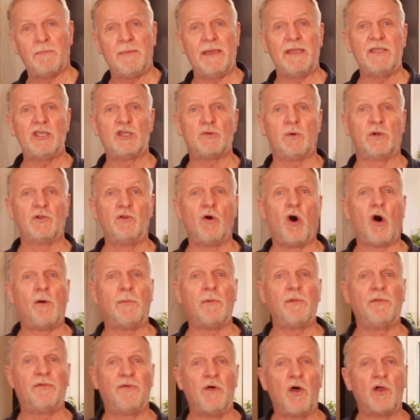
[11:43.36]
them into a
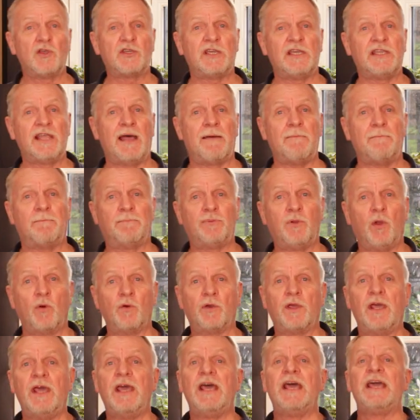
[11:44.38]
normal 13 amp
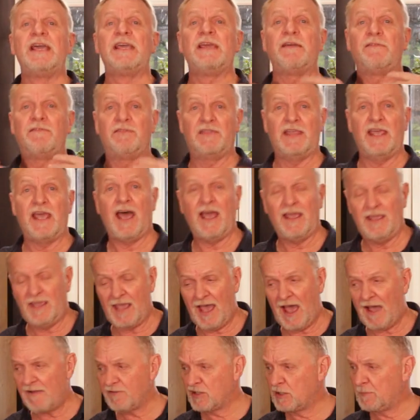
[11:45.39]
plug. You
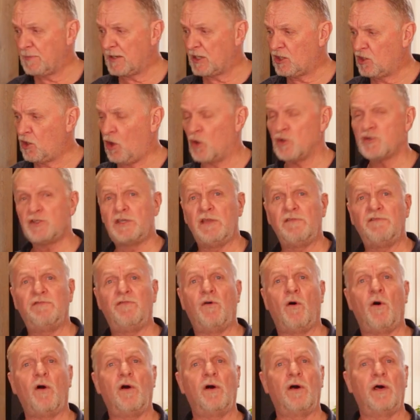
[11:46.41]
have to be costed
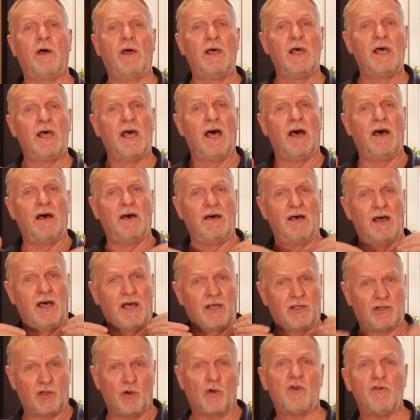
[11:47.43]
for
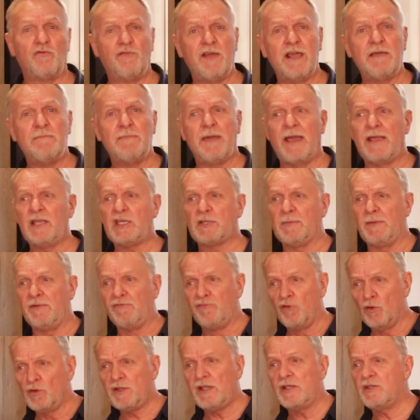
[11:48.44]
a cooker ring main to be
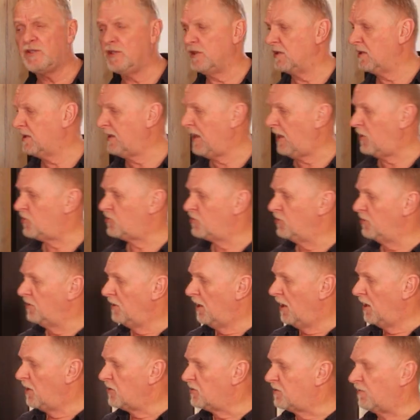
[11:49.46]
run into your
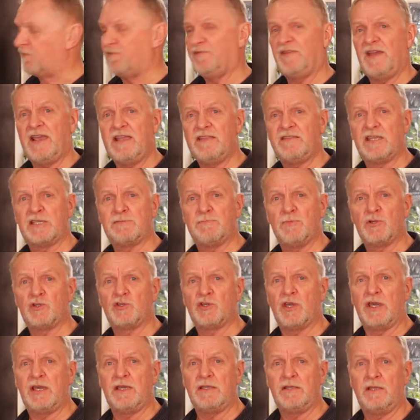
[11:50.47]
kitchen to feed this
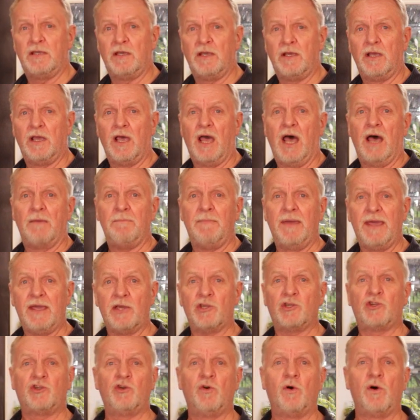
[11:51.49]
machine.
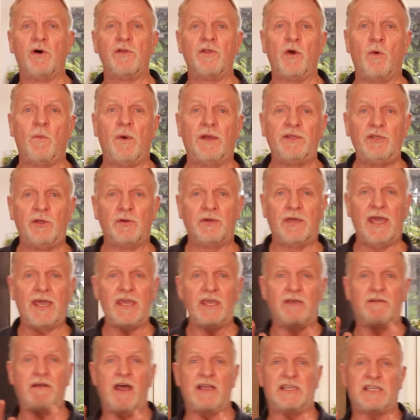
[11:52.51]
Make sure that when you get
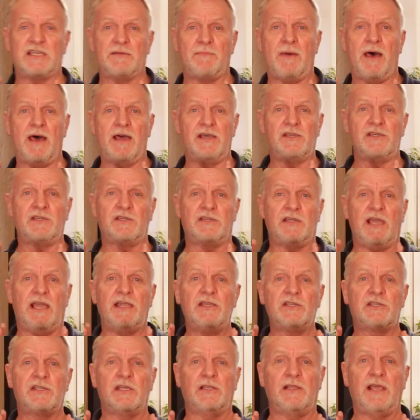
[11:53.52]
your itemised
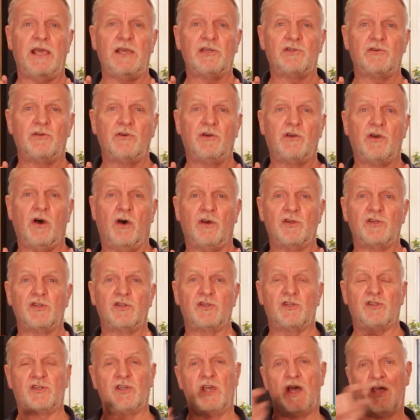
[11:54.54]
installation
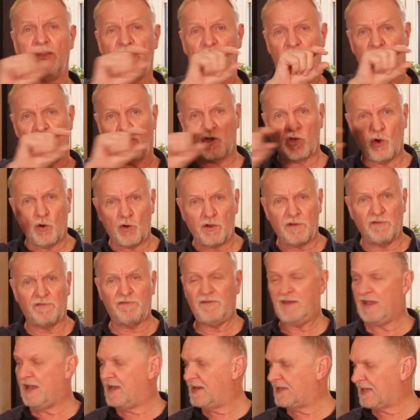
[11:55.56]
costs that the cooker
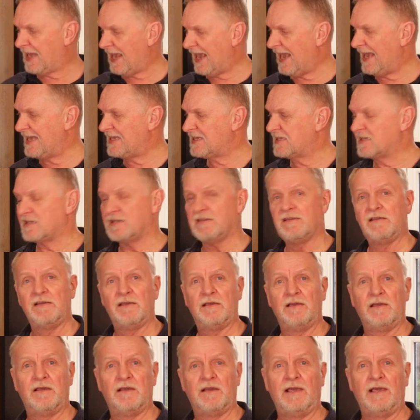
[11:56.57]
feed is
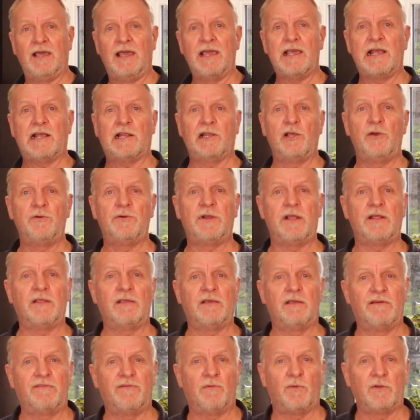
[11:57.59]

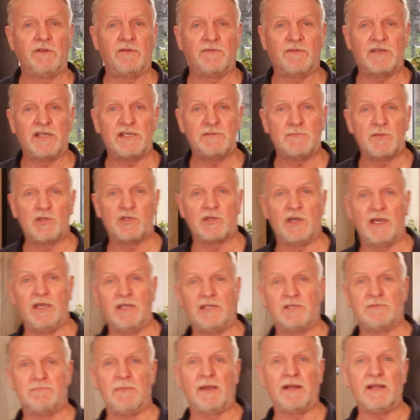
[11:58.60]
included for one of these
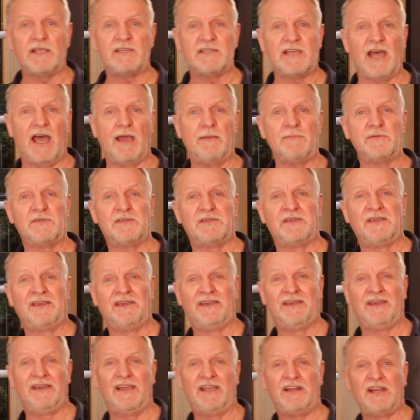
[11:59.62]
machines. Many times
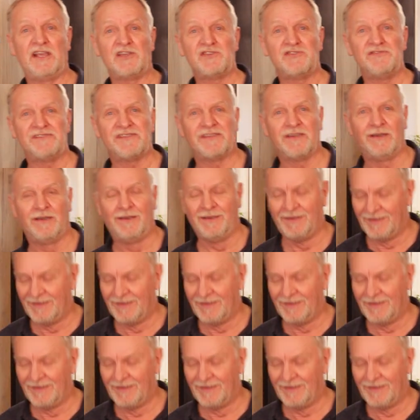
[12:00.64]
it isn't.